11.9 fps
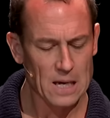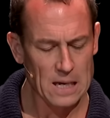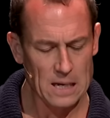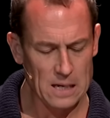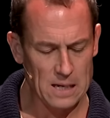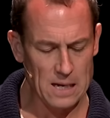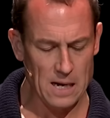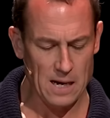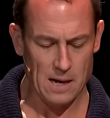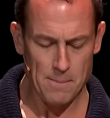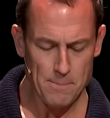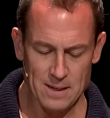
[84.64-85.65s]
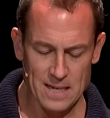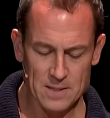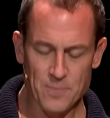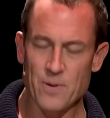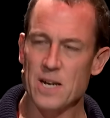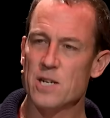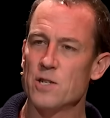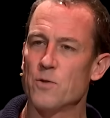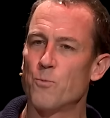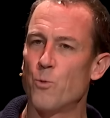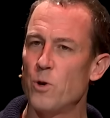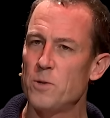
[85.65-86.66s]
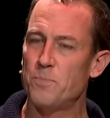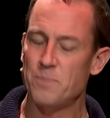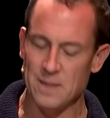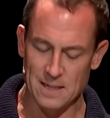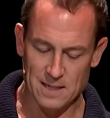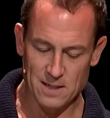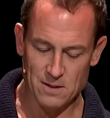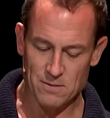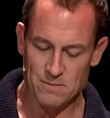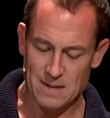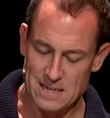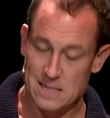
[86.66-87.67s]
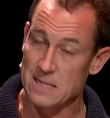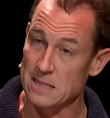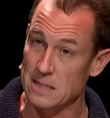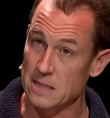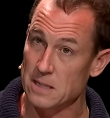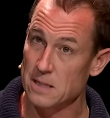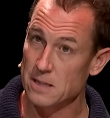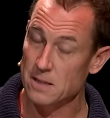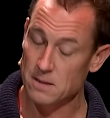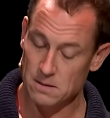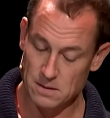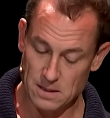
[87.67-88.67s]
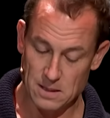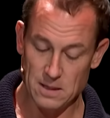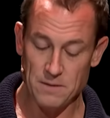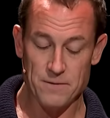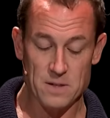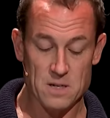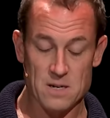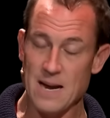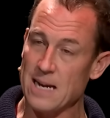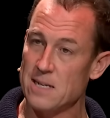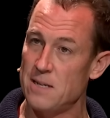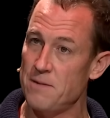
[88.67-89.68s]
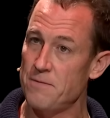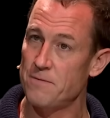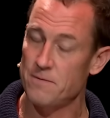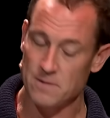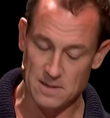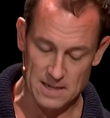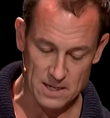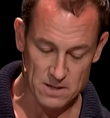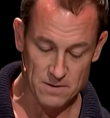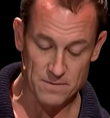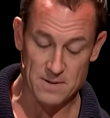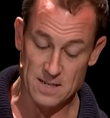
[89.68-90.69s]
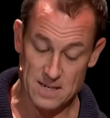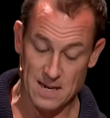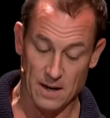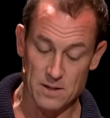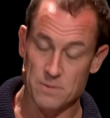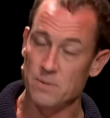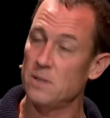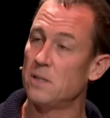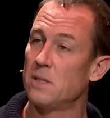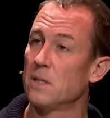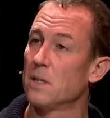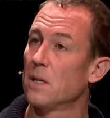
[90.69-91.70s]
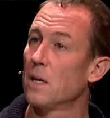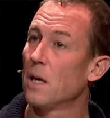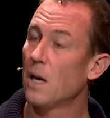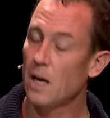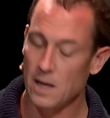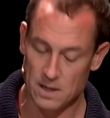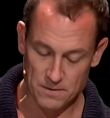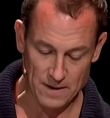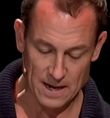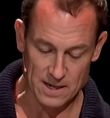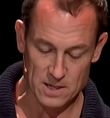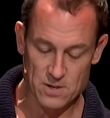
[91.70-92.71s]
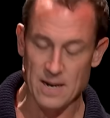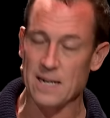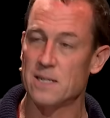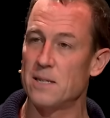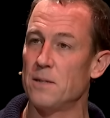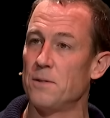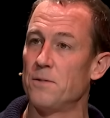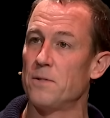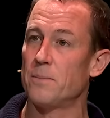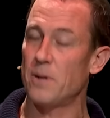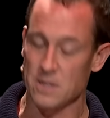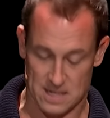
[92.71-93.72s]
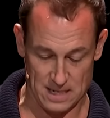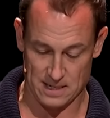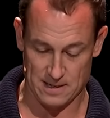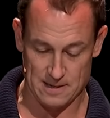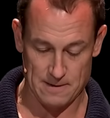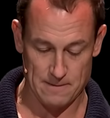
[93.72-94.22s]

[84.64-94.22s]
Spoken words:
humble aspirations of would-be writers. If attractive, a letter of discouragement. If unattractive, a postcard.